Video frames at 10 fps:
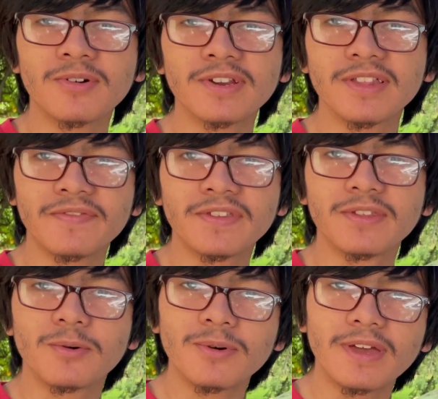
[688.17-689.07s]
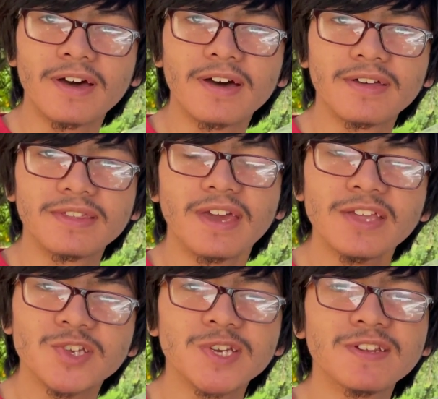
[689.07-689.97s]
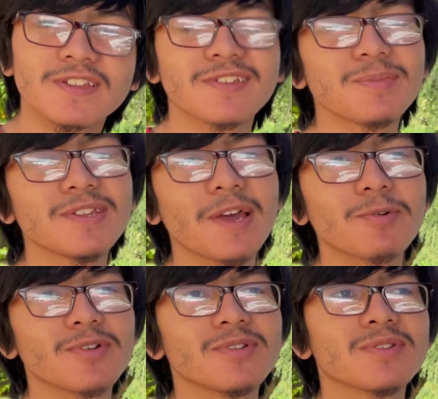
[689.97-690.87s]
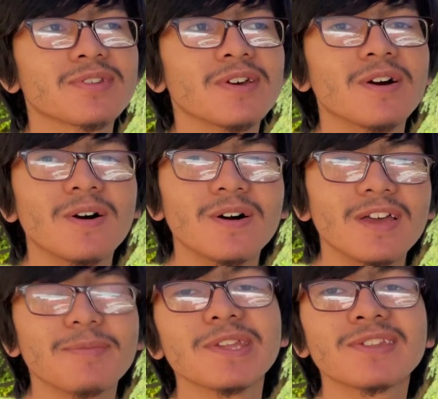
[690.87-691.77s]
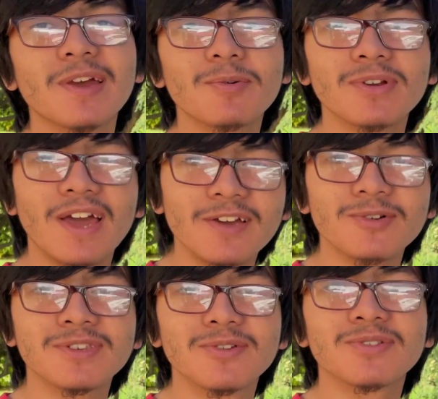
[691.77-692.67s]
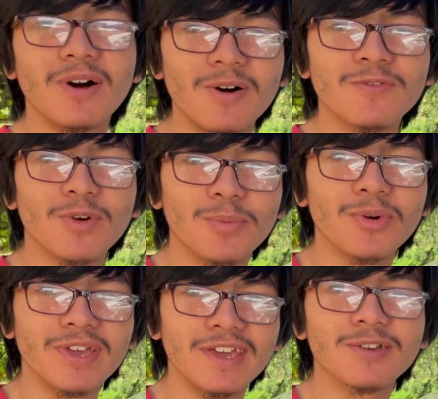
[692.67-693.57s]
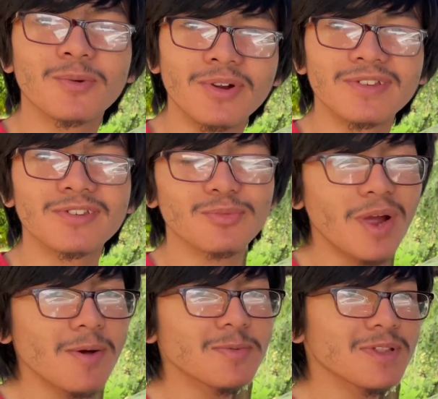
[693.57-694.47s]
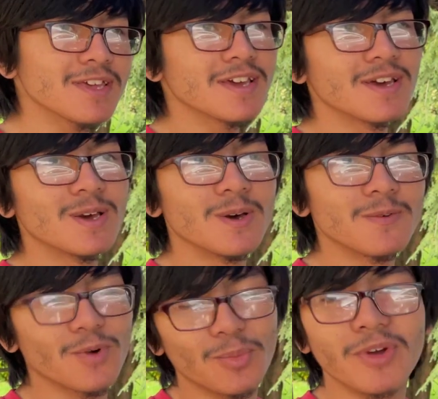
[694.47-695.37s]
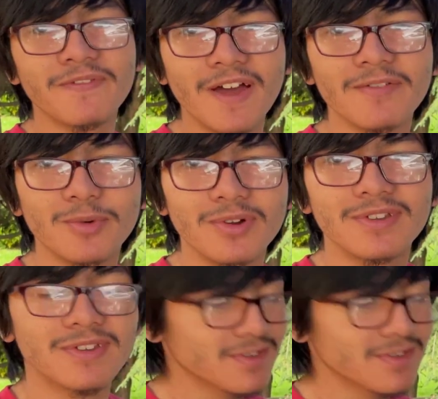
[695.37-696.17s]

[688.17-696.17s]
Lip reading: already left in the engine, it doesn't mean that we're going to use, it means that we're not going to use all 4.8 quarts. So probably 4.5 quarts.